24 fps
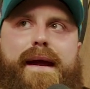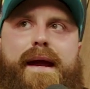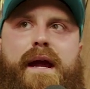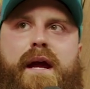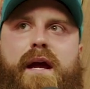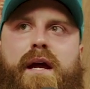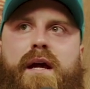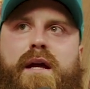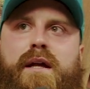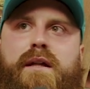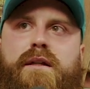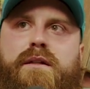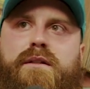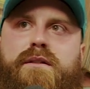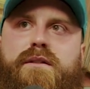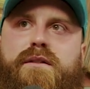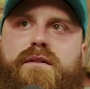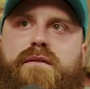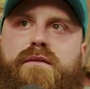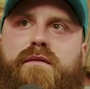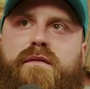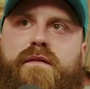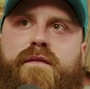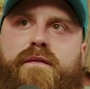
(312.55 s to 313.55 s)

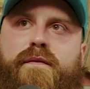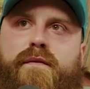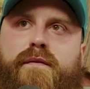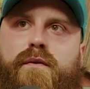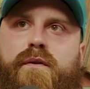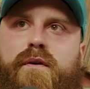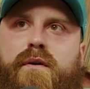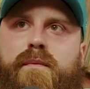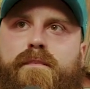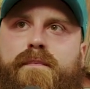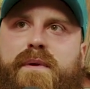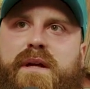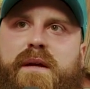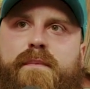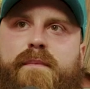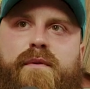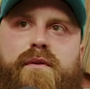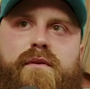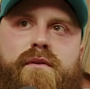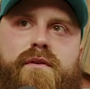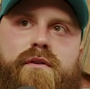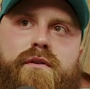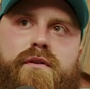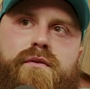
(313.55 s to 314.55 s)
And for
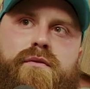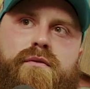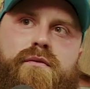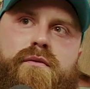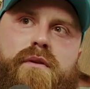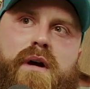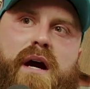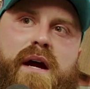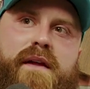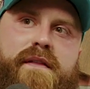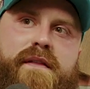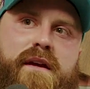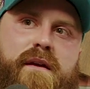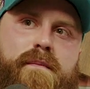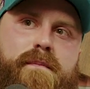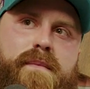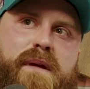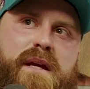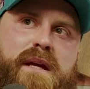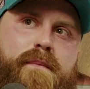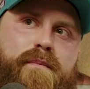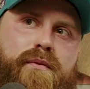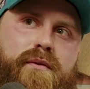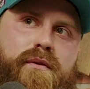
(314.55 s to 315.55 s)
people who, I think
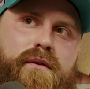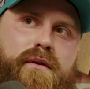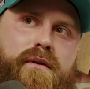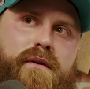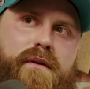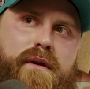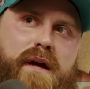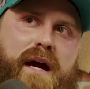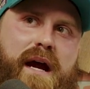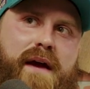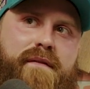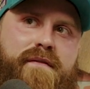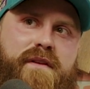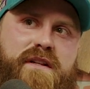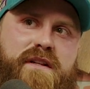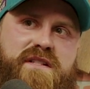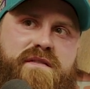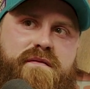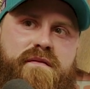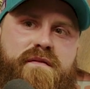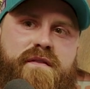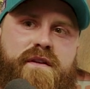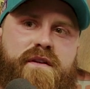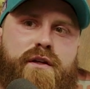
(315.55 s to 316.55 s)
people have
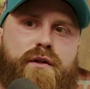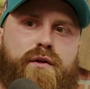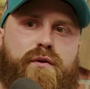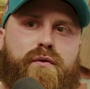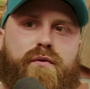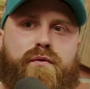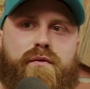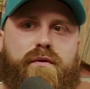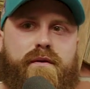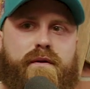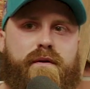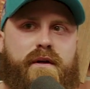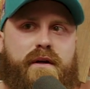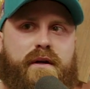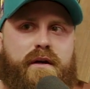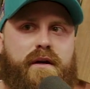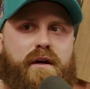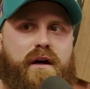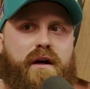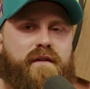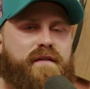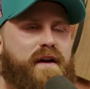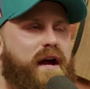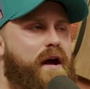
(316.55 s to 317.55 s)
this view
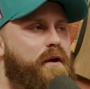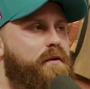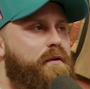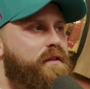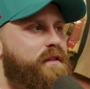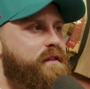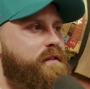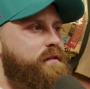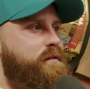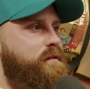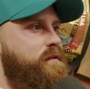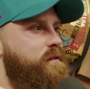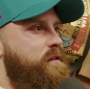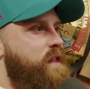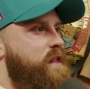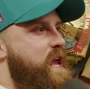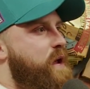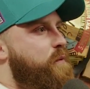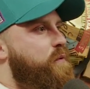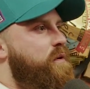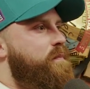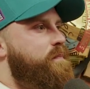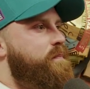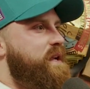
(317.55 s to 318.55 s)
of how
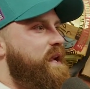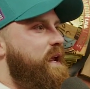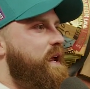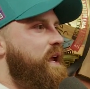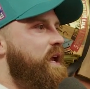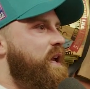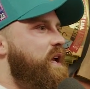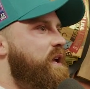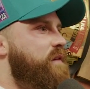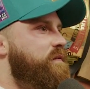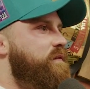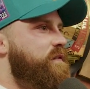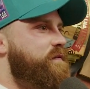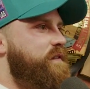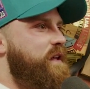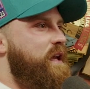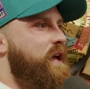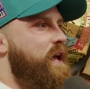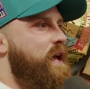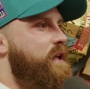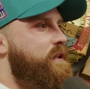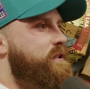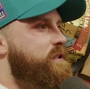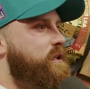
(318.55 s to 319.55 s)
they would behave if they
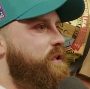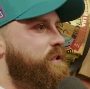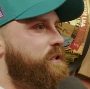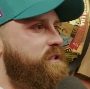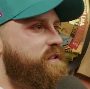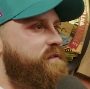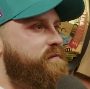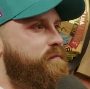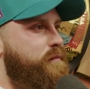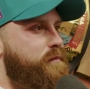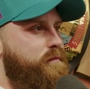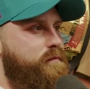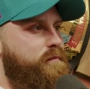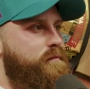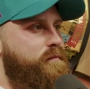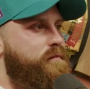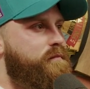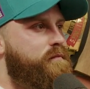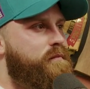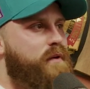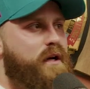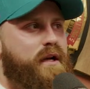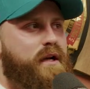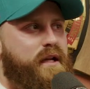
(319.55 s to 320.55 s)
had tons of
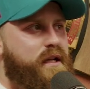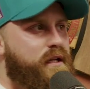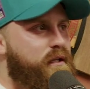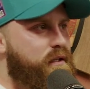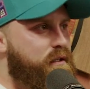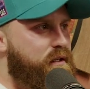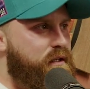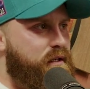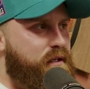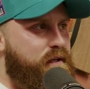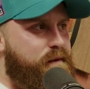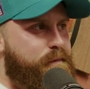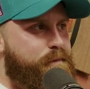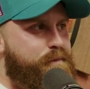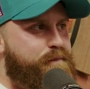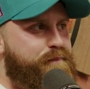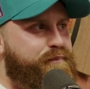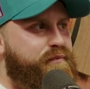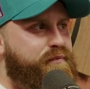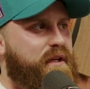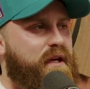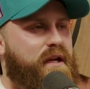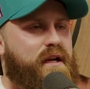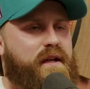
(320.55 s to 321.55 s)
money.
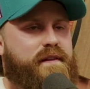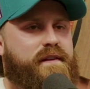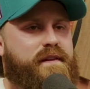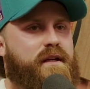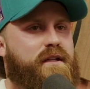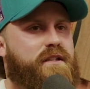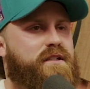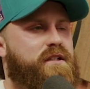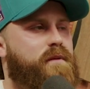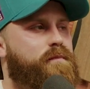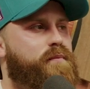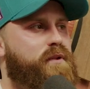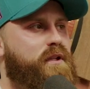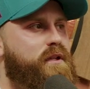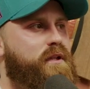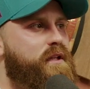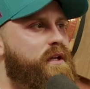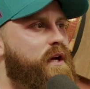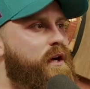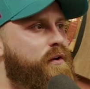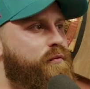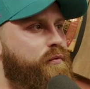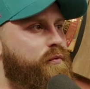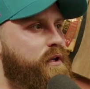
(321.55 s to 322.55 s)
And I think it's
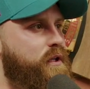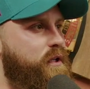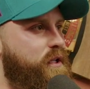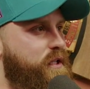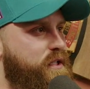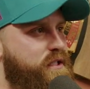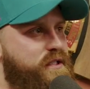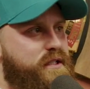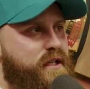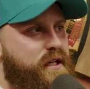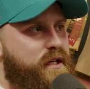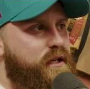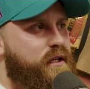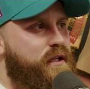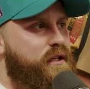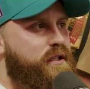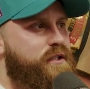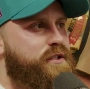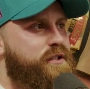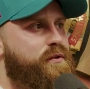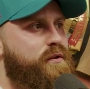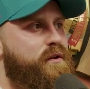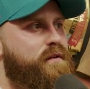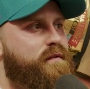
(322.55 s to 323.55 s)
completely unrealistic.
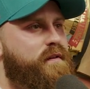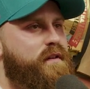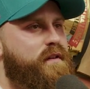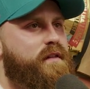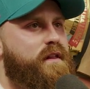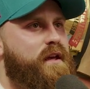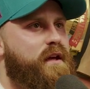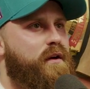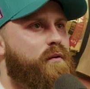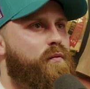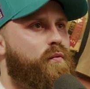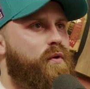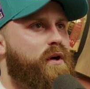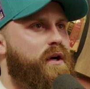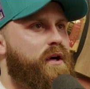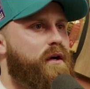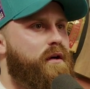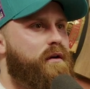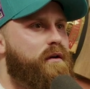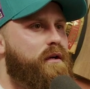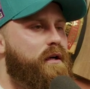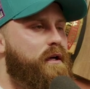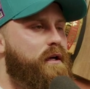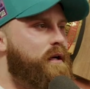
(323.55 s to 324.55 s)
It's sort of a thing
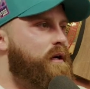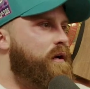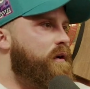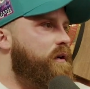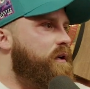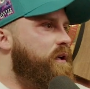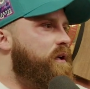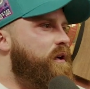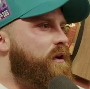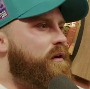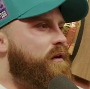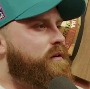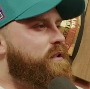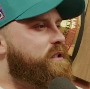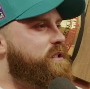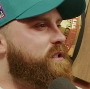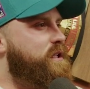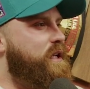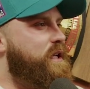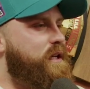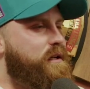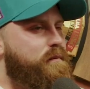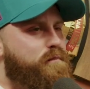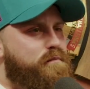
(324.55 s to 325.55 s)
where, you know, it's
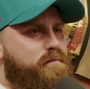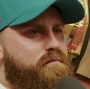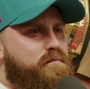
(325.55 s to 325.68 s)
like